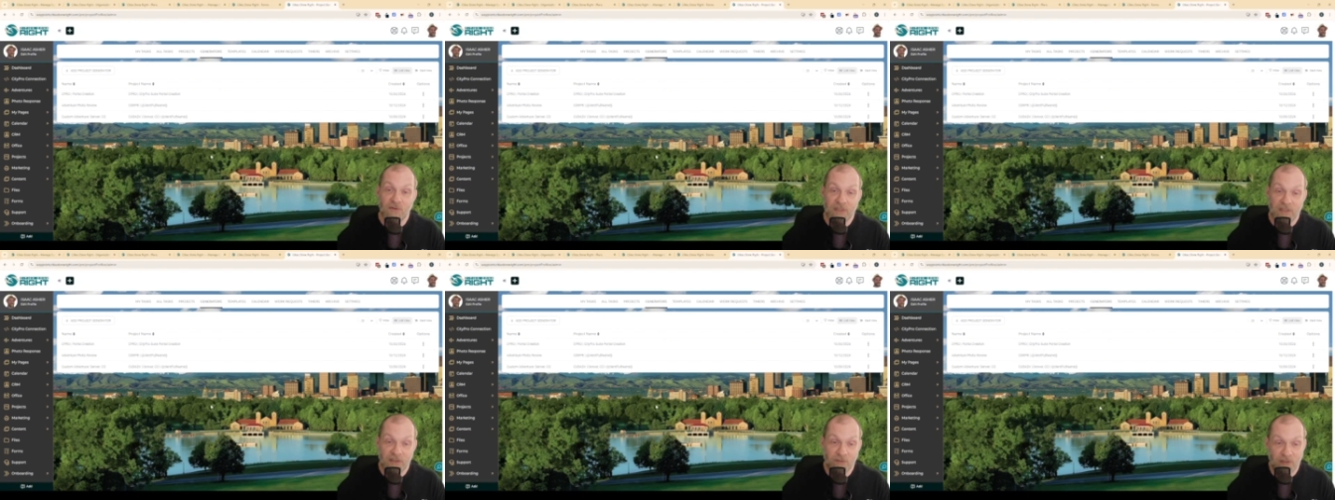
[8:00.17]

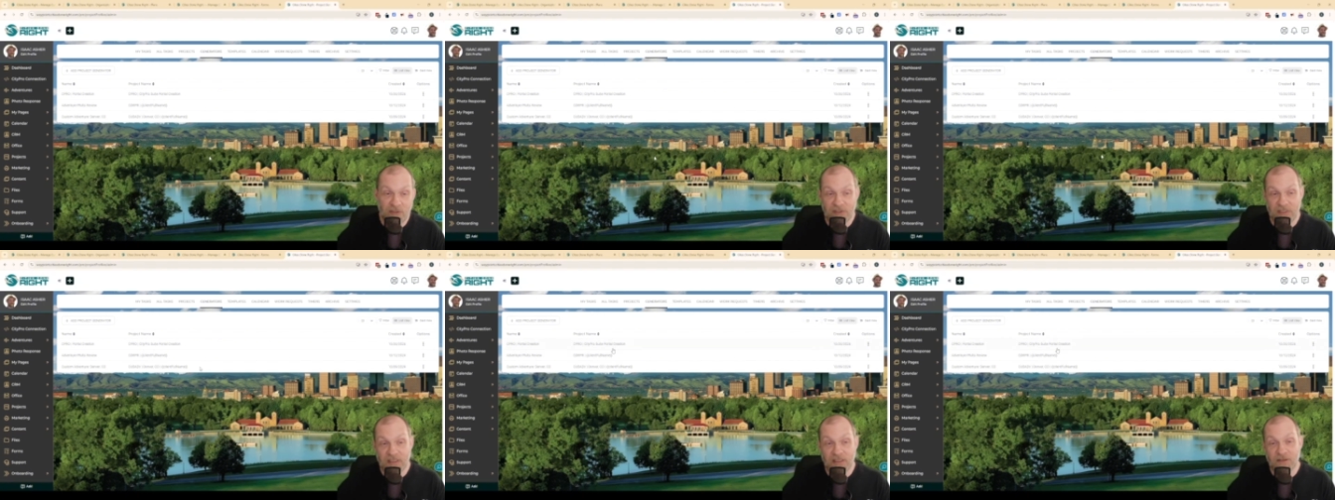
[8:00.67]
here we're
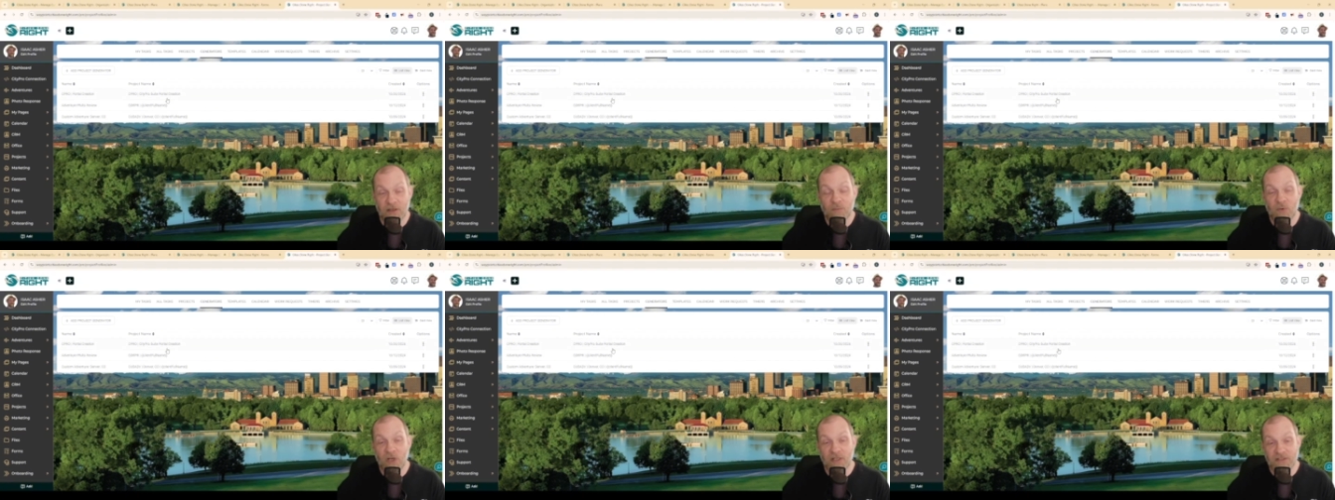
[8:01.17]
looking at our
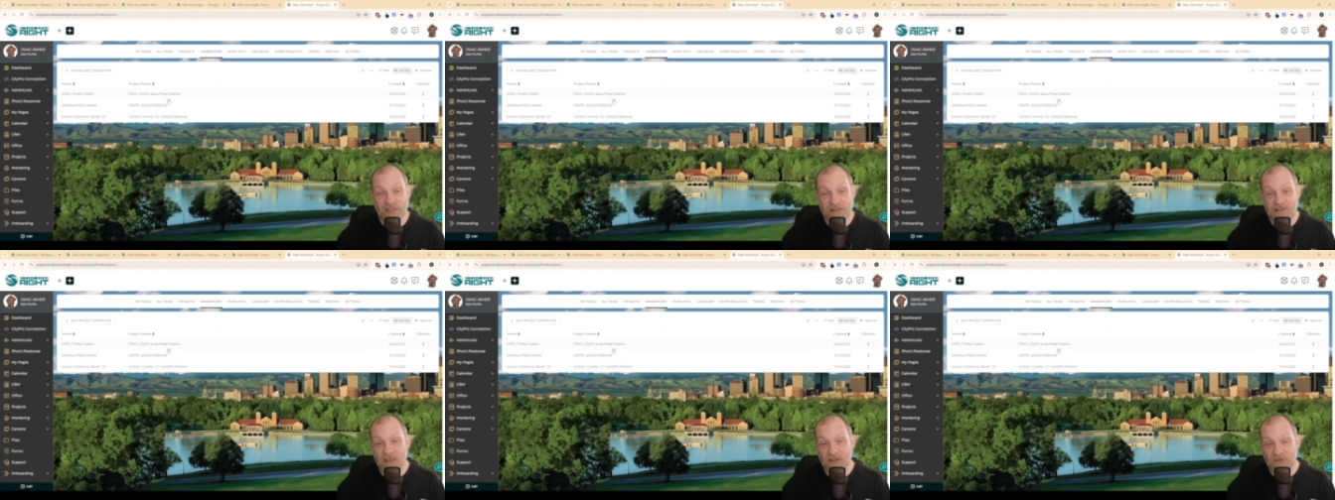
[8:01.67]
project
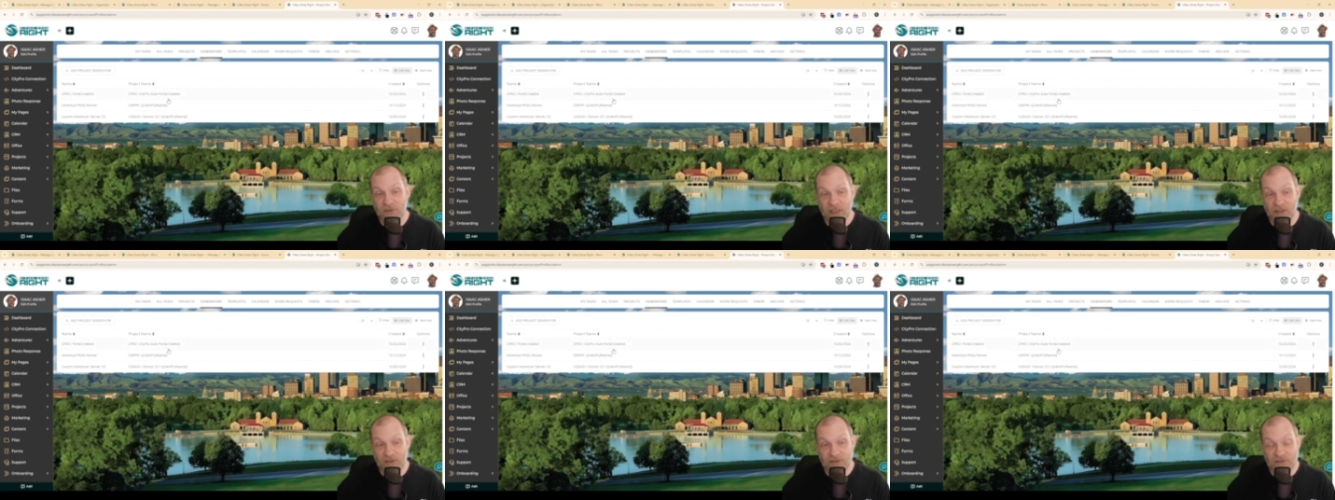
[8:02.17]

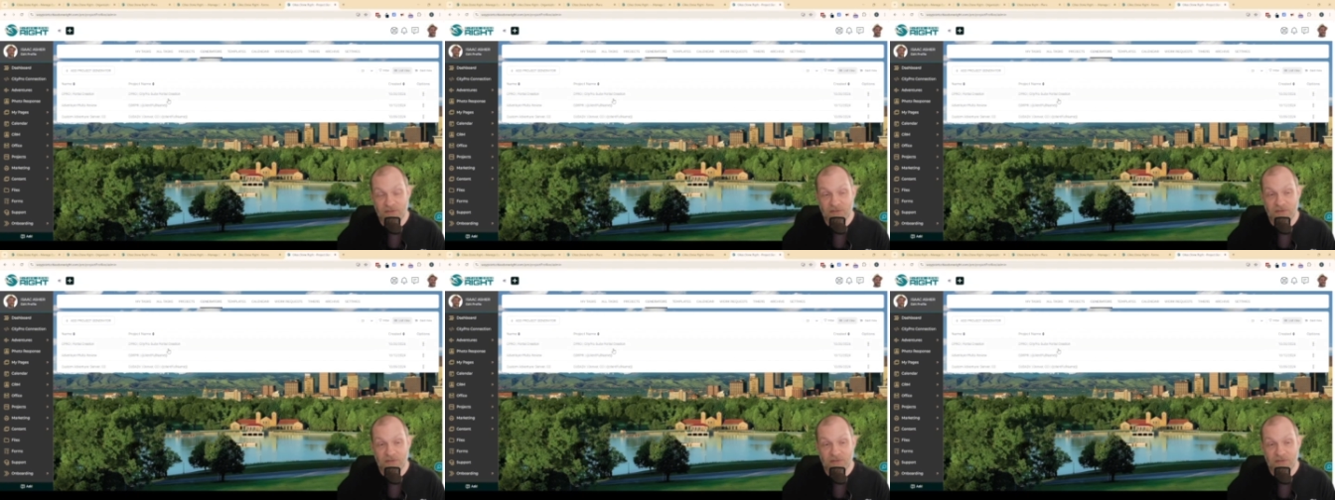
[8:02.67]
generators.